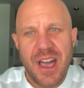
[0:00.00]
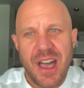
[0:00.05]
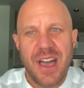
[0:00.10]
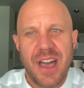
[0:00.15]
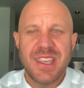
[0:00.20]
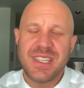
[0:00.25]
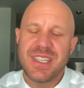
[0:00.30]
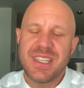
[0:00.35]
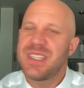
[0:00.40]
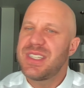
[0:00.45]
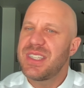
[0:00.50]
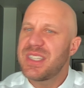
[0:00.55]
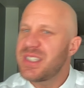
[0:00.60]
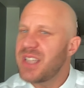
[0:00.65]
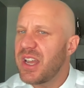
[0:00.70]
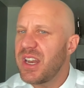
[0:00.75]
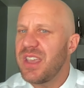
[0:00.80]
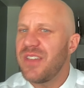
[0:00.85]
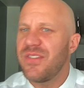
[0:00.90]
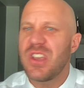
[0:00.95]
This is the
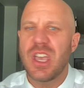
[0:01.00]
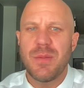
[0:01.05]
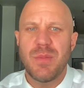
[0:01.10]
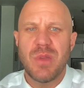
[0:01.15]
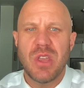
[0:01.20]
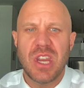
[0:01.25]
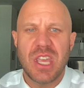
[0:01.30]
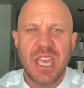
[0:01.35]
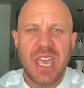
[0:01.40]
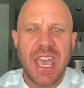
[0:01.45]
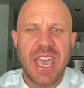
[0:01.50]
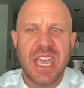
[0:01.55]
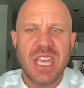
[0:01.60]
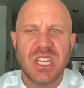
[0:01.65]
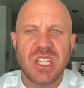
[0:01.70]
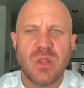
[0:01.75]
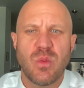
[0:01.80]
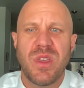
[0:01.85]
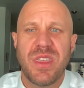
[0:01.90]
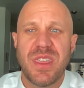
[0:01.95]
study of
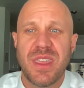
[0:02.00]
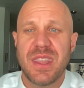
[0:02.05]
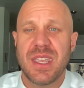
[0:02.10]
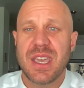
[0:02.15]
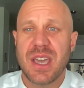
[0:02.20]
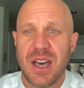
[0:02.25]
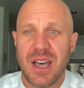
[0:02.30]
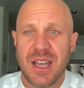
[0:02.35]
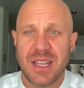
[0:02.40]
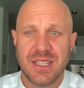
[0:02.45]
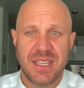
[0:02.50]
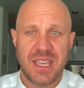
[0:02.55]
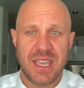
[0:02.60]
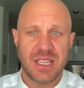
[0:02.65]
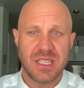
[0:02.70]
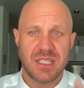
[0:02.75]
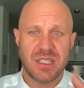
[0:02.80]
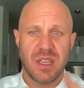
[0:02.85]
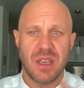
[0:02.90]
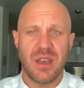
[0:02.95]
communication within the
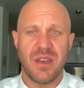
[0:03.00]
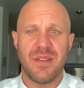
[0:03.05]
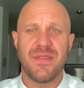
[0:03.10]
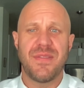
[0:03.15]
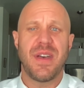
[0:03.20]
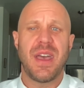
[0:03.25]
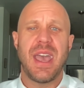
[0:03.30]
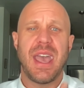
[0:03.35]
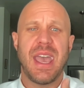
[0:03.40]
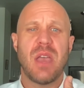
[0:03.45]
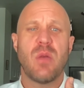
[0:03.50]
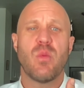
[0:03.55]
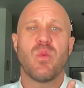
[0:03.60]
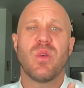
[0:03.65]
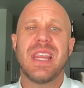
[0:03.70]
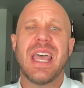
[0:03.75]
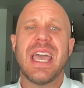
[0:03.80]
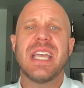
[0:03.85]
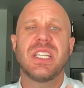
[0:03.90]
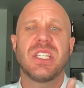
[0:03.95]
context of a
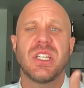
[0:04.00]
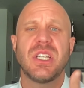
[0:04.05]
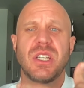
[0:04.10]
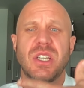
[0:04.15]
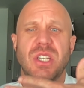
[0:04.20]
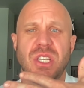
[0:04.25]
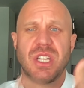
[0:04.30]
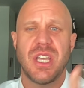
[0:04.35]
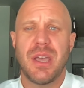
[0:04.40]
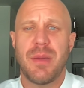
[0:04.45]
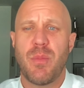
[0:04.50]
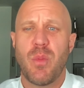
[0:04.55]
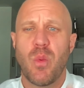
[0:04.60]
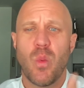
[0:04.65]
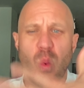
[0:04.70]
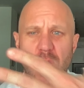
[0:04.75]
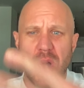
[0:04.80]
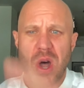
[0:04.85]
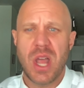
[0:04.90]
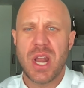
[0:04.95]
relationship,
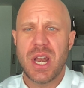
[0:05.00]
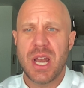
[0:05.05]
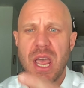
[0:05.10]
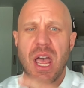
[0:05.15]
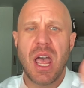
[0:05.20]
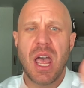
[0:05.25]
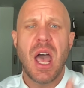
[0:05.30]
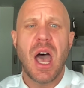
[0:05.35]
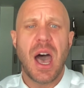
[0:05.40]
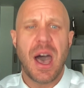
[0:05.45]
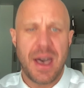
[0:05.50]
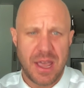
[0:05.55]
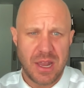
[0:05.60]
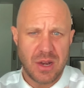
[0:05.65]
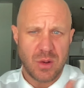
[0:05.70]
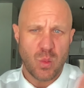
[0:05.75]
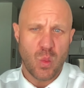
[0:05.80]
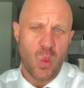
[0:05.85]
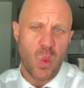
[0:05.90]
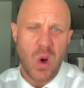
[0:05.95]

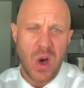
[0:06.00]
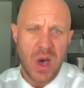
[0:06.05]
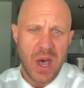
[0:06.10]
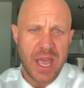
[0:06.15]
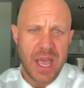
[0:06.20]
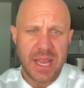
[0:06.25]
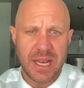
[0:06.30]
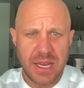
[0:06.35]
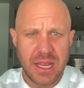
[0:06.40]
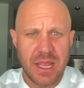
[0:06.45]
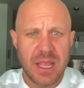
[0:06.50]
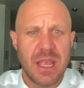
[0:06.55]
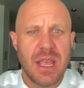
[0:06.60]
one-on-one.